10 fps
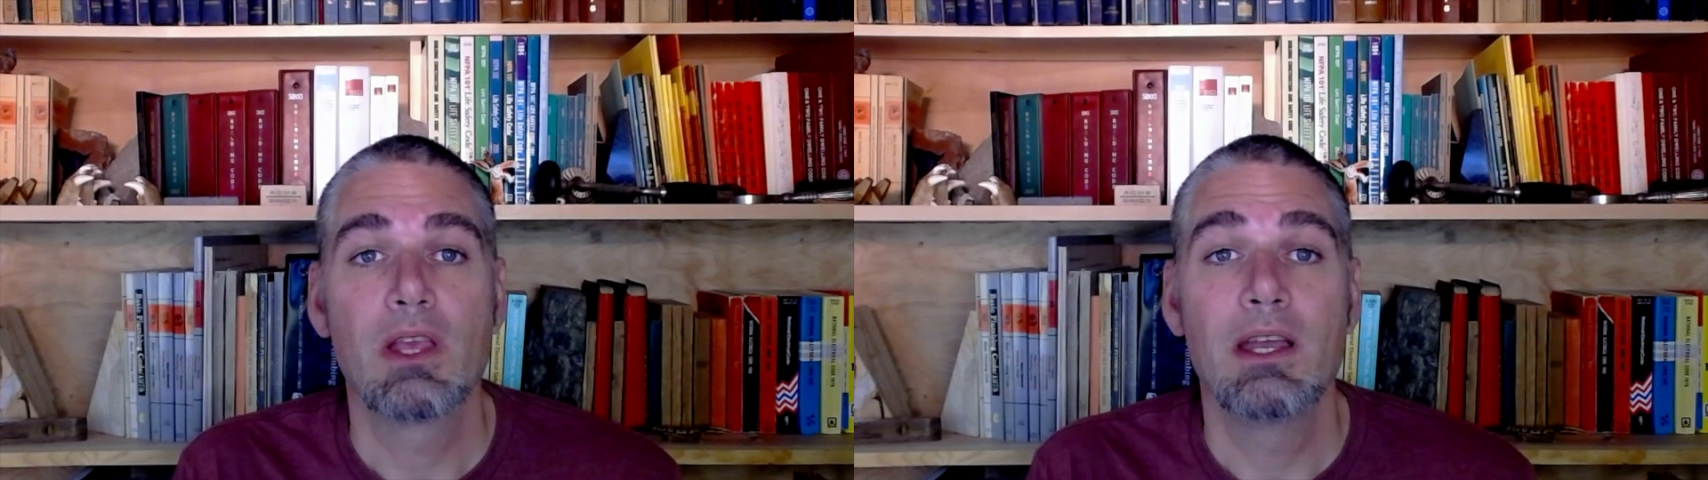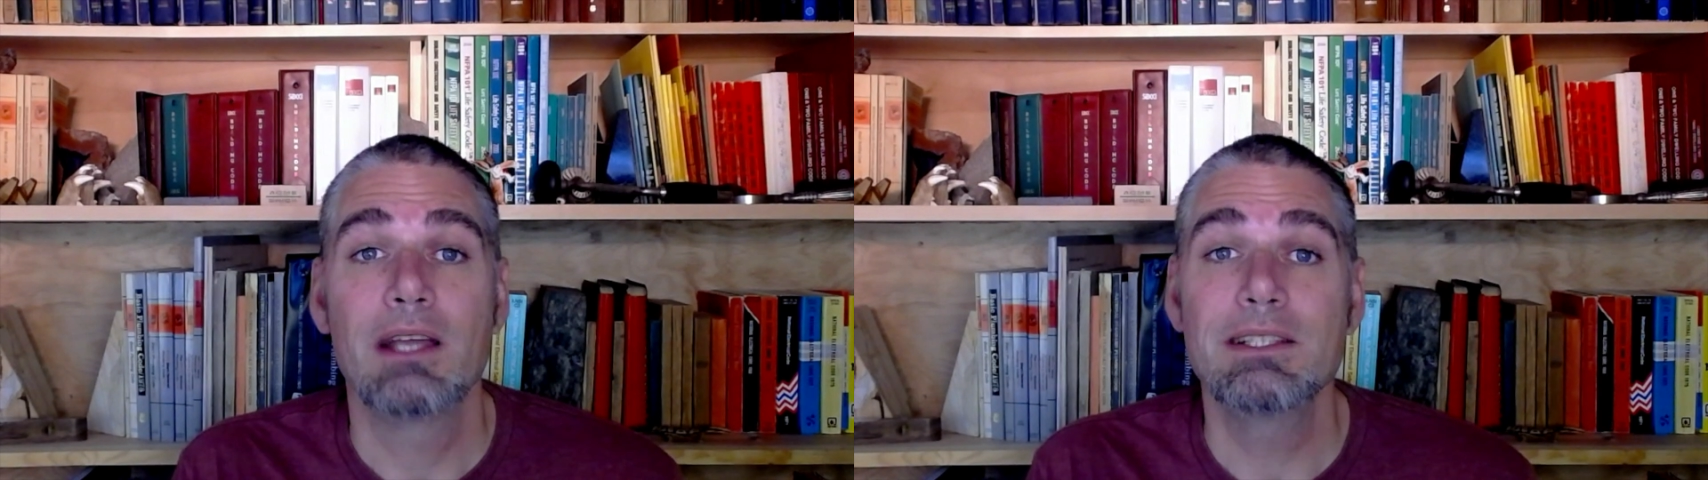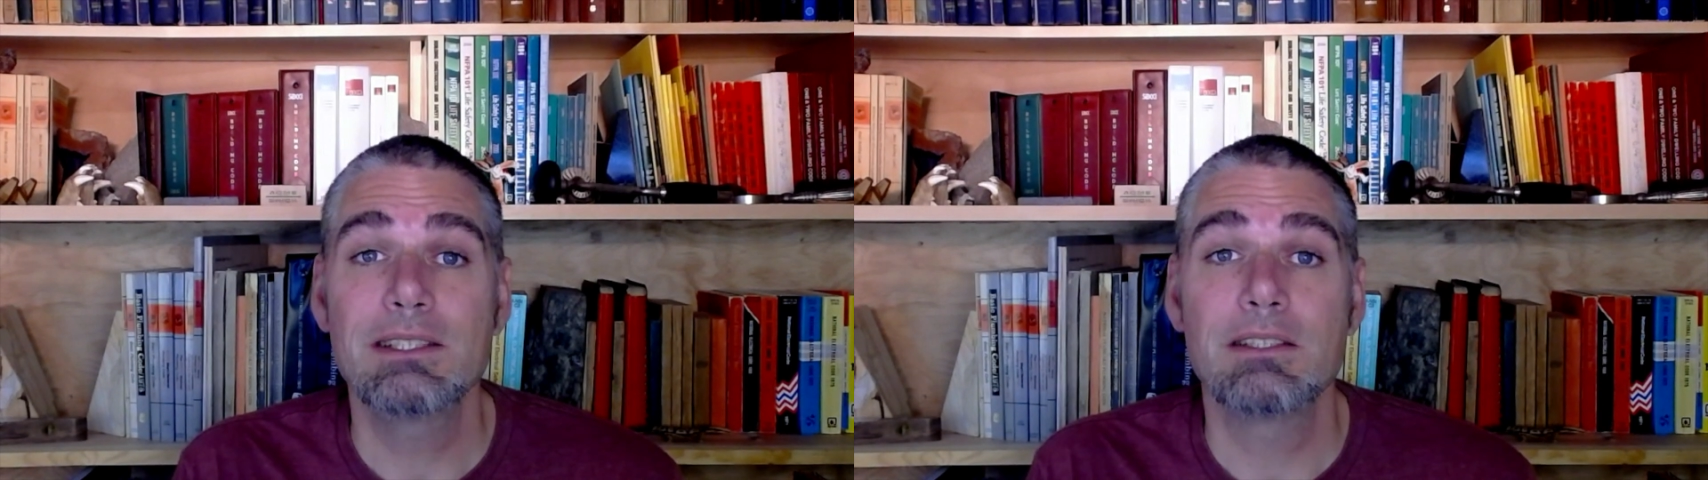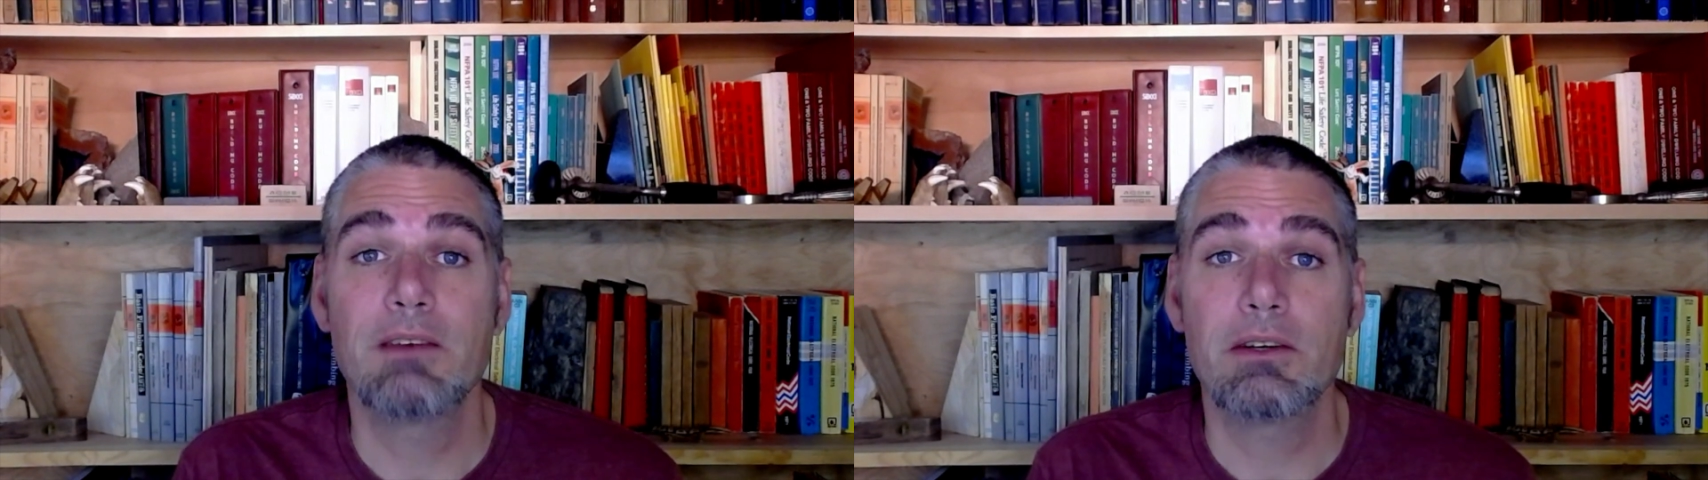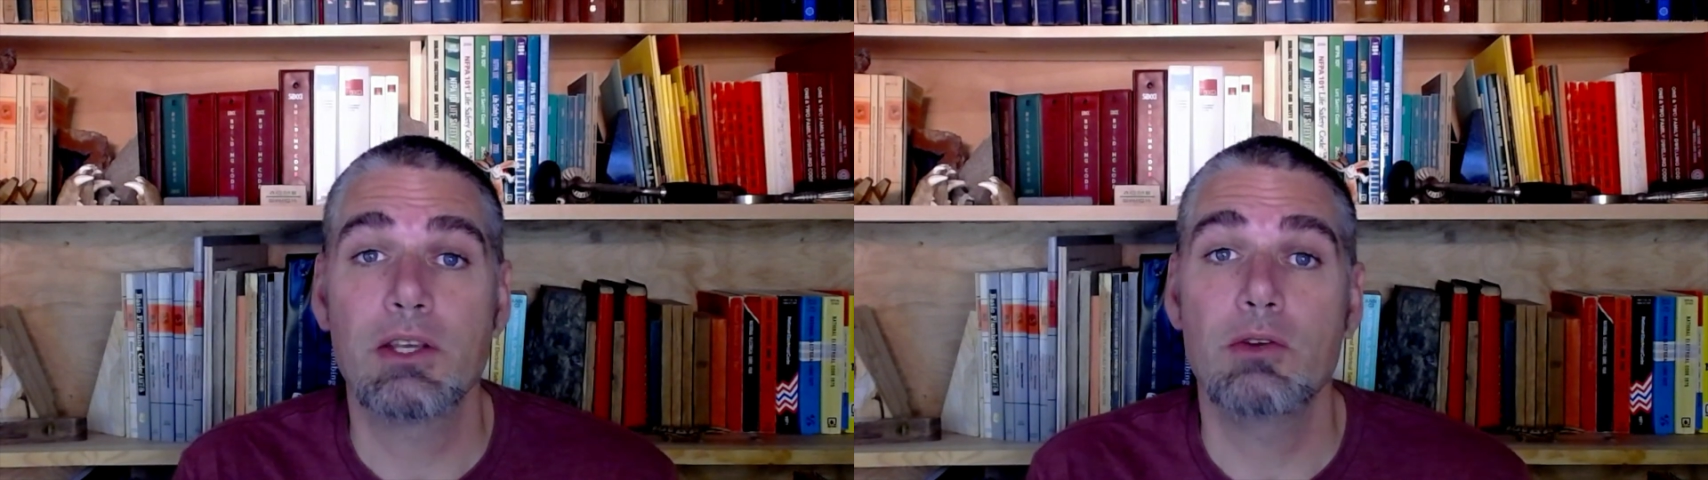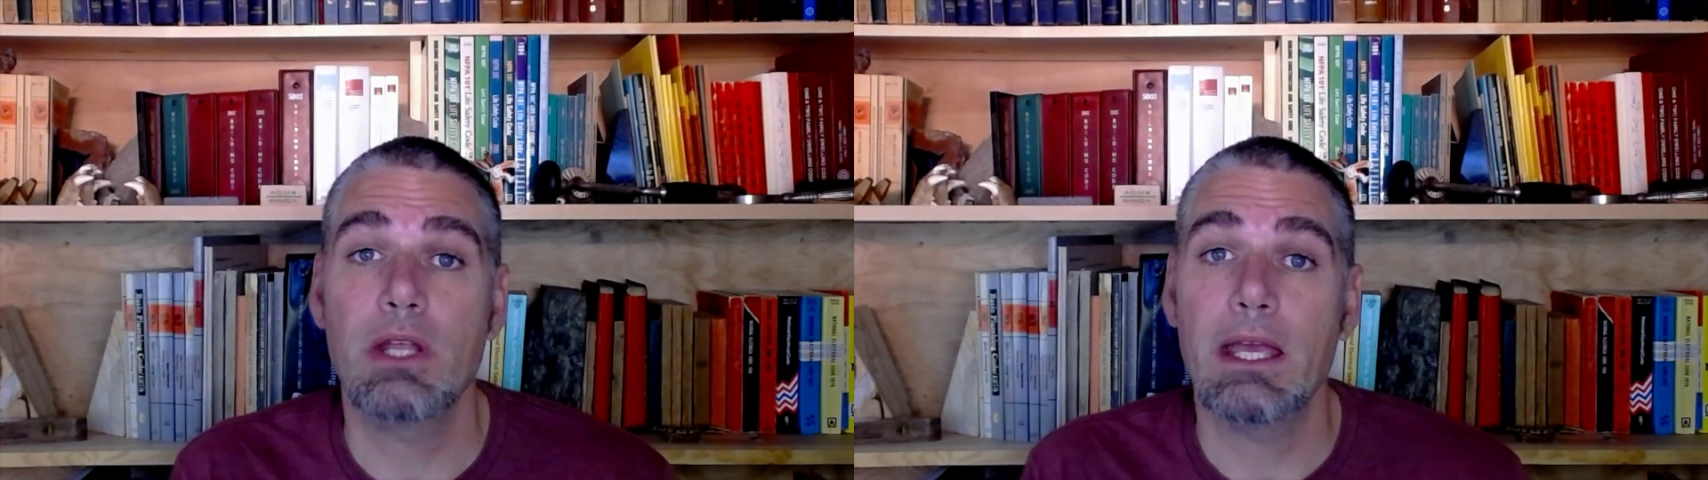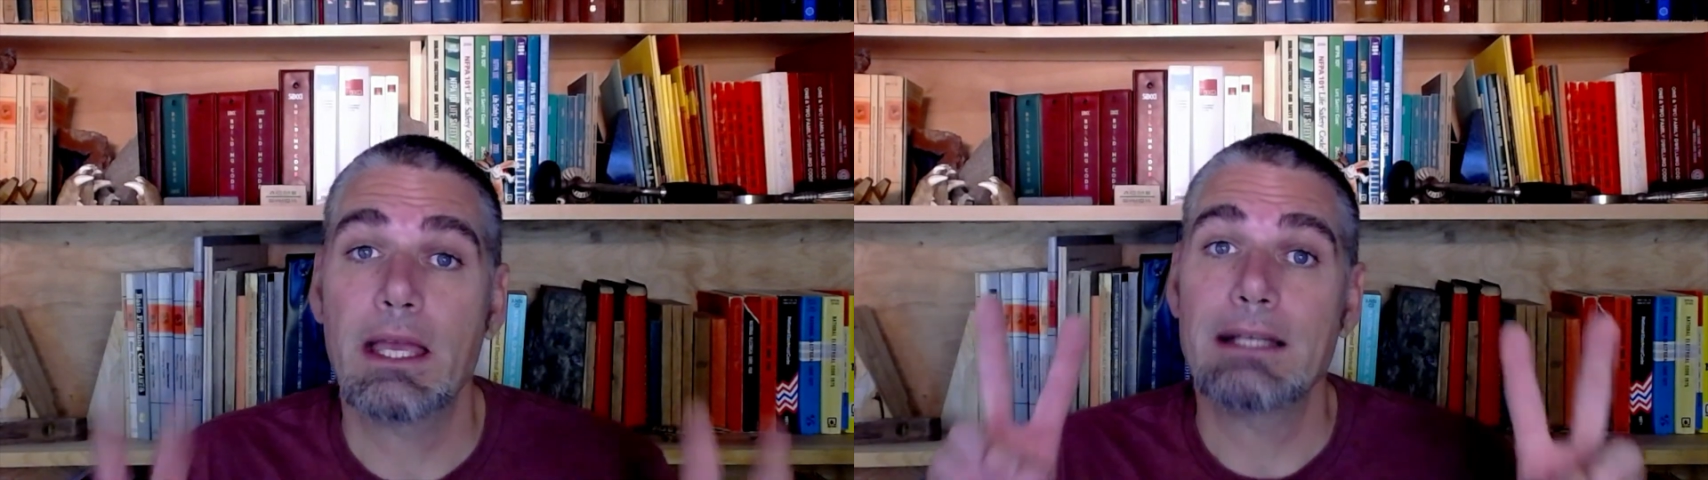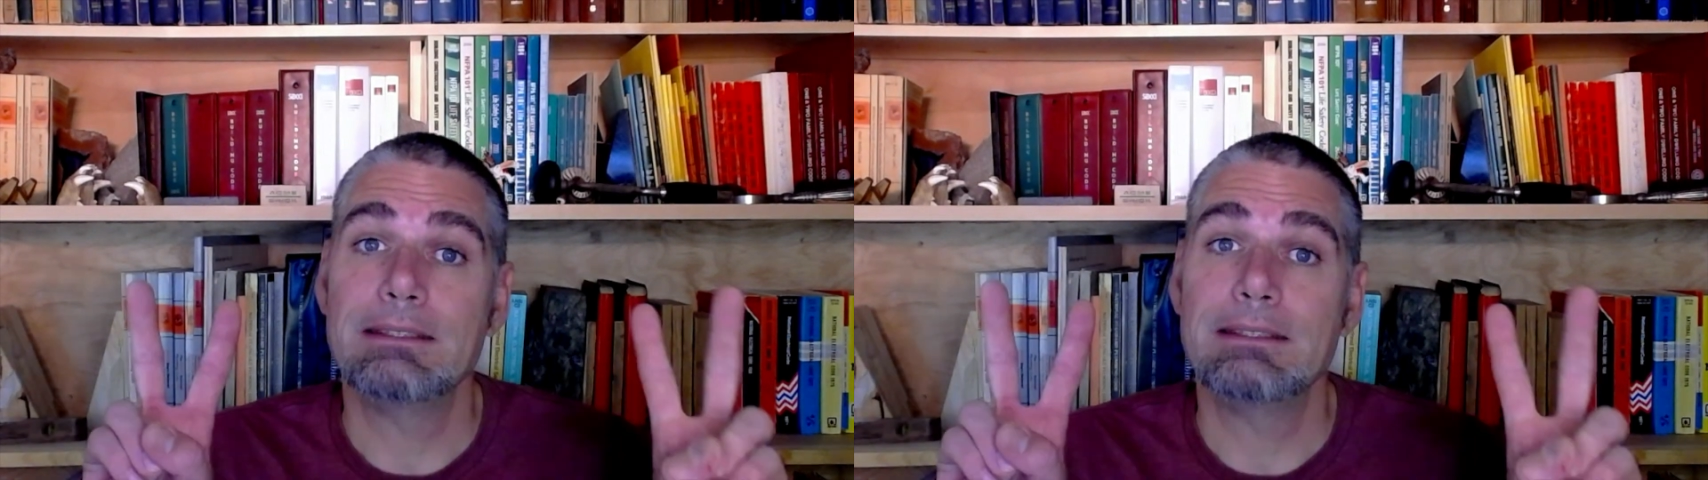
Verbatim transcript: And this is a very unique